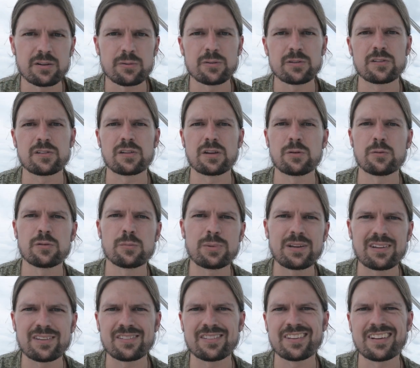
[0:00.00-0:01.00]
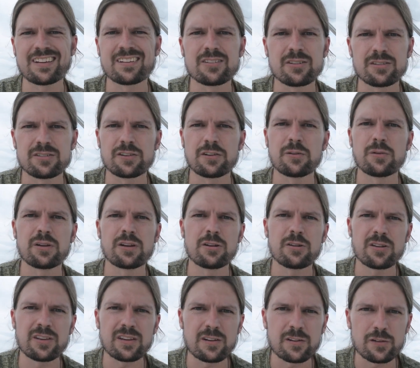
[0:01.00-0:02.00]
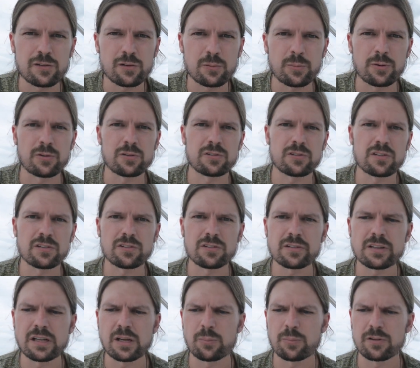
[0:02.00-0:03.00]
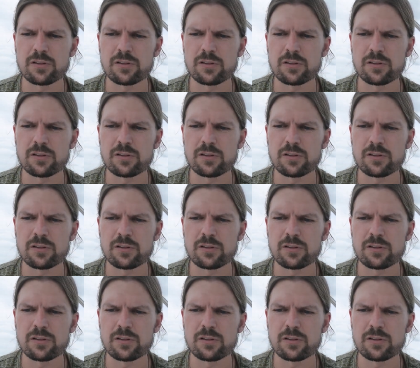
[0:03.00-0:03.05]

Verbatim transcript: It would it would be a signal to you that you're supposed to sleep.